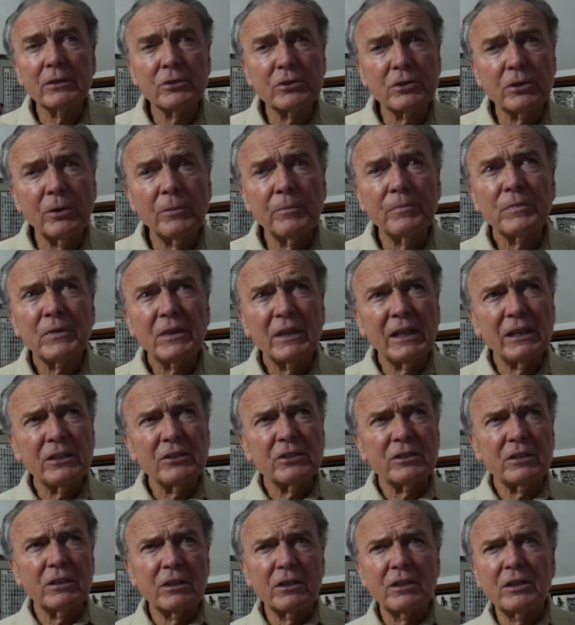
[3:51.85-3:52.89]
So that's
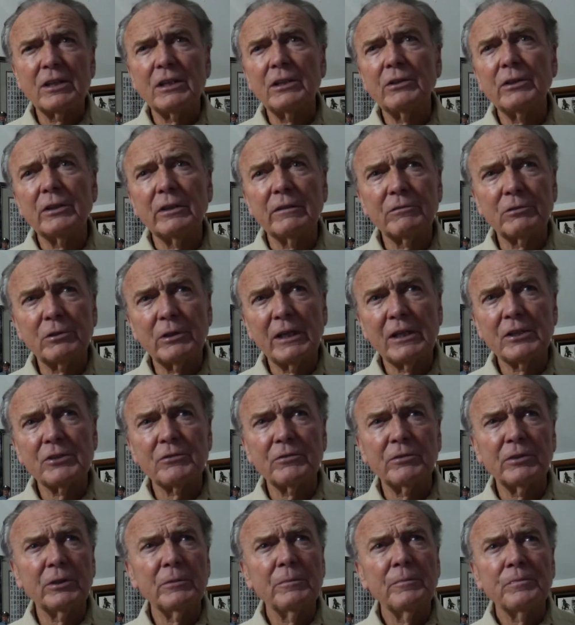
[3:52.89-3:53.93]
the theory of
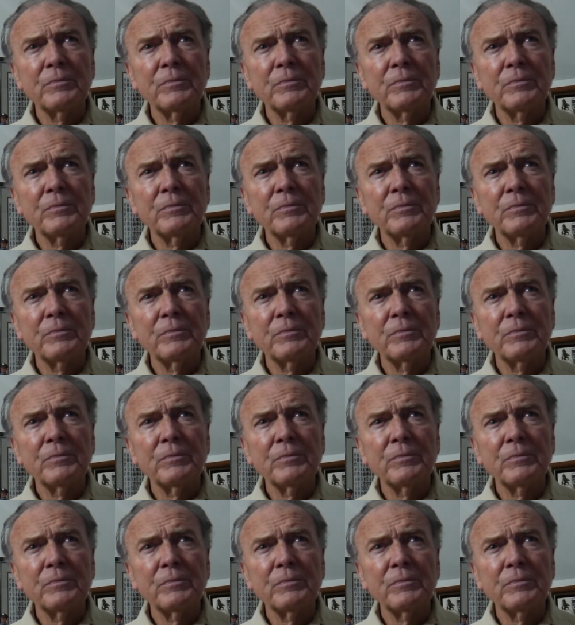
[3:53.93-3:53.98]
transfer.